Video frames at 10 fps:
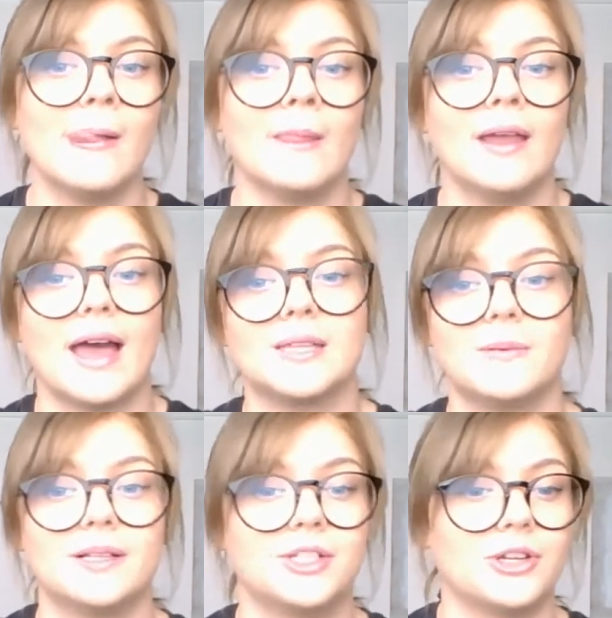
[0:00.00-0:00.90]
as
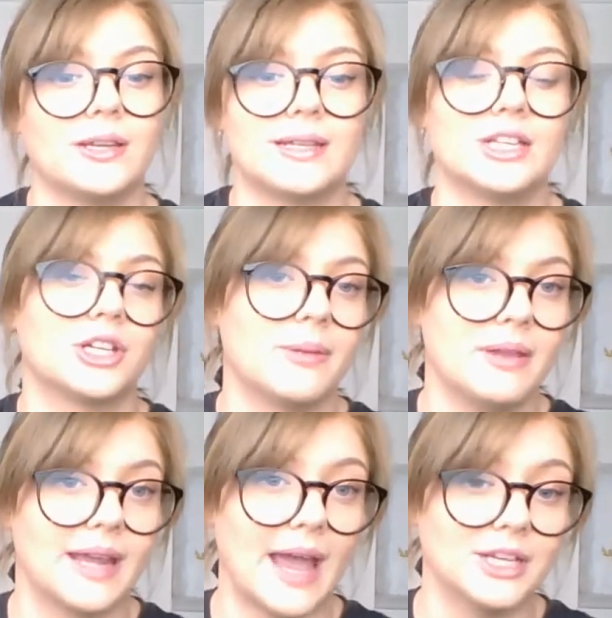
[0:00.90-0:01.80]
well as student-teacher
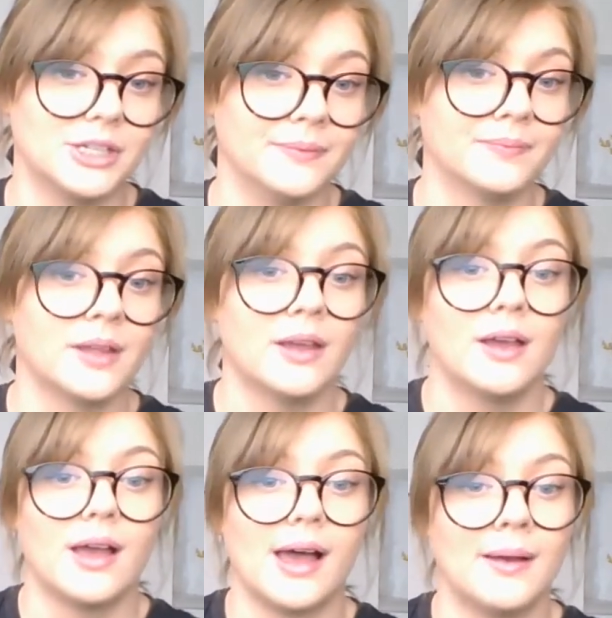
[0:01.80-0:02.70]
communication.
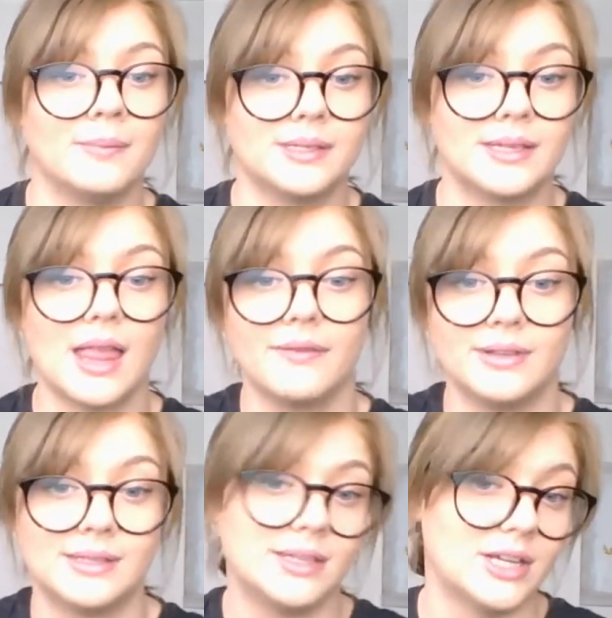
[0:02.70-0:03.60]

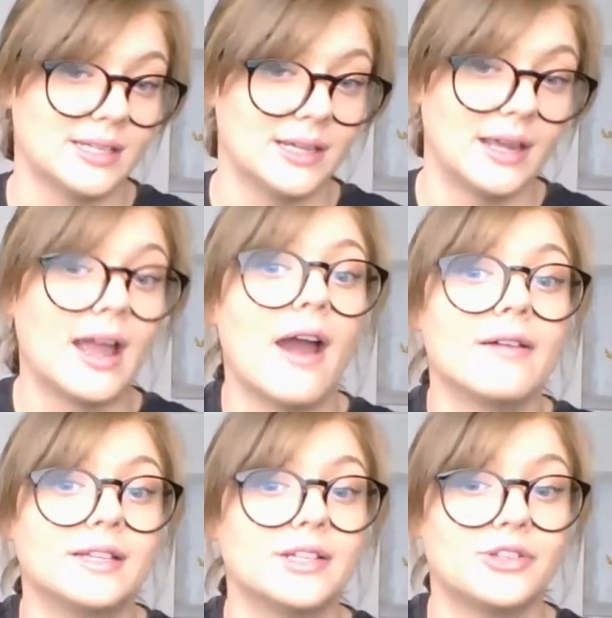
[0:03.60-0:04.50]
Sullivan suggests
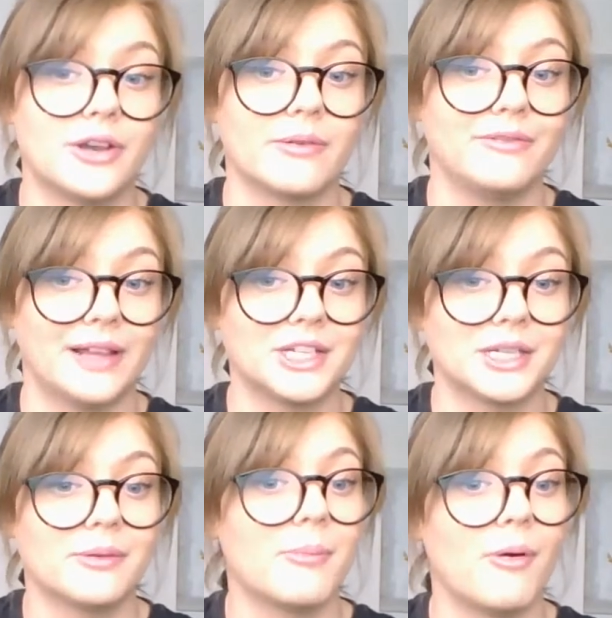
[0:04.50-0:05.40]
encouraging student reflection
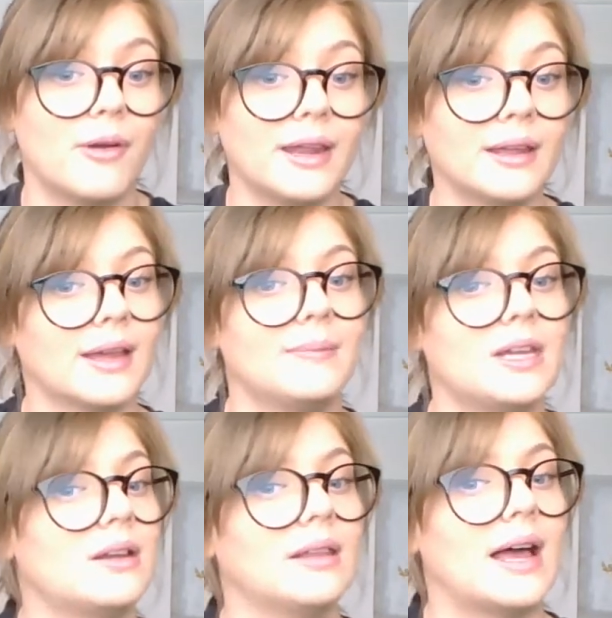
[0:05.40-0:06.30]
and reporting can be
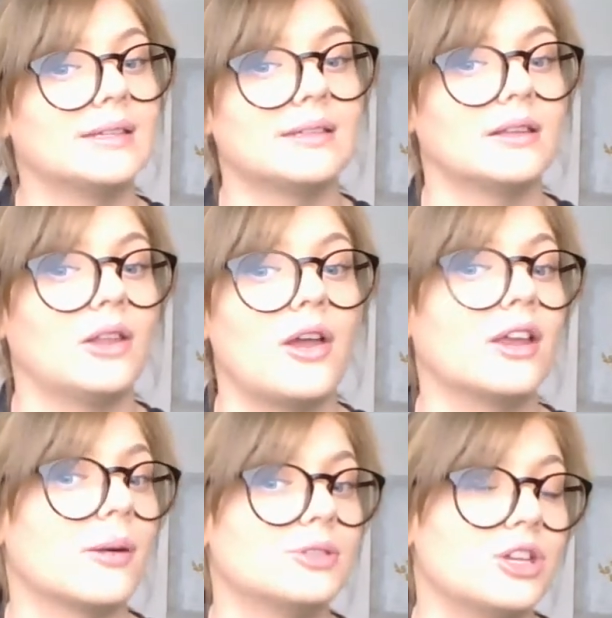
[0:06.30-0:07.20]
utilised as a
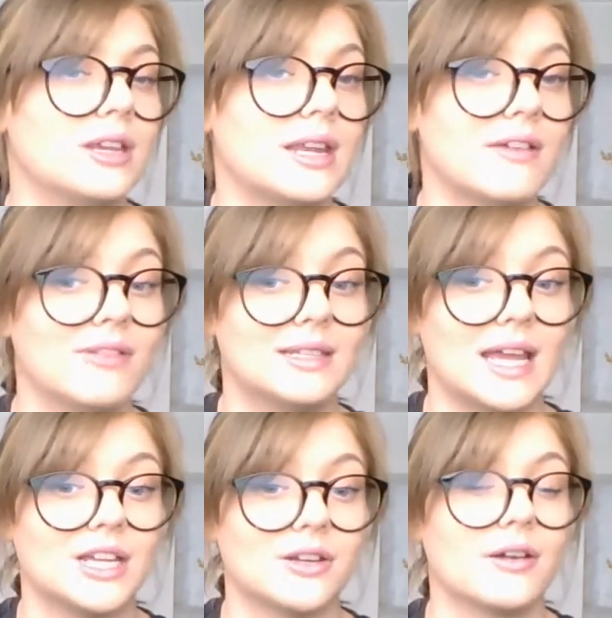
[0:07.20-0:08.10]
learning opportunity for the
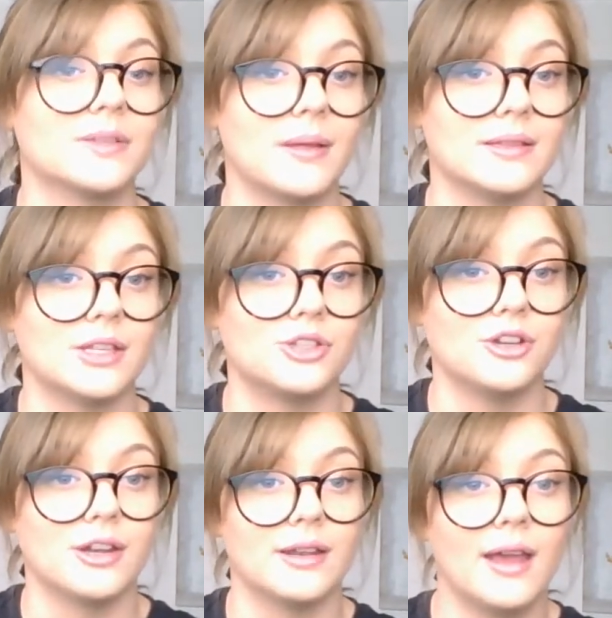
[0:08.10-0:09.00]
teacher as well as the student.